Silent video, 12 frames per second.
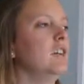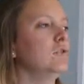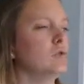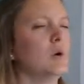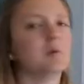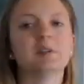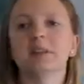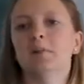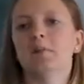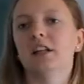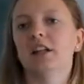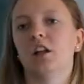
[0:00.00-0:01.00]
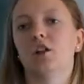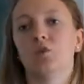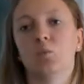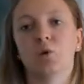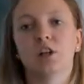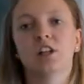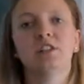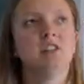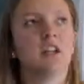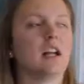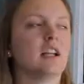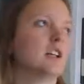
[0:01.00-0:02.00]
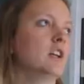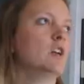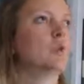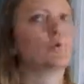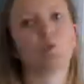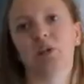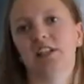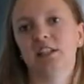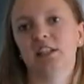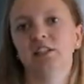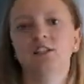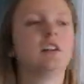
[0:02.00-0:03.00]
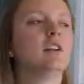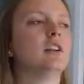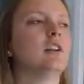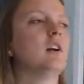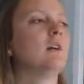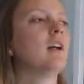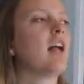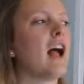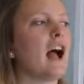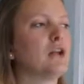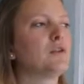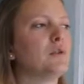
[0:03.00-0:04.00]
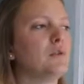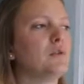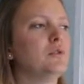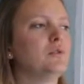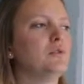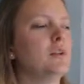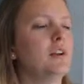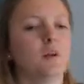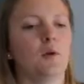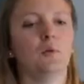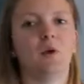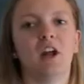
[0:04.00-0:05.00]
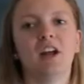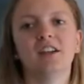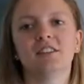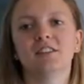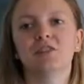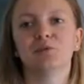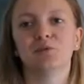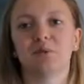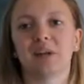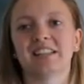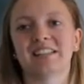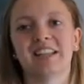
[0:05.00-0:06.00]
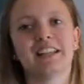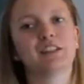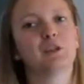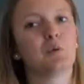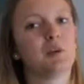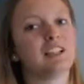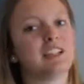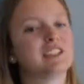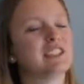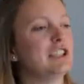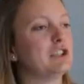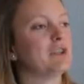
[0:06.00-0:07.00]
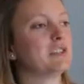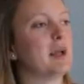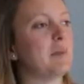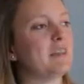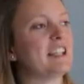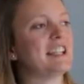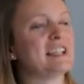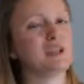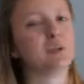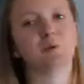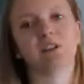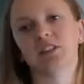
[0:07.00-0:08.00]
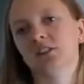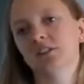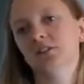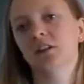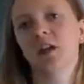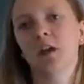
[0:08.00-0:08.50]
Rowling made a lot of words like Quidditch, you know. How do you work to translate Quidditch into something in Norwegian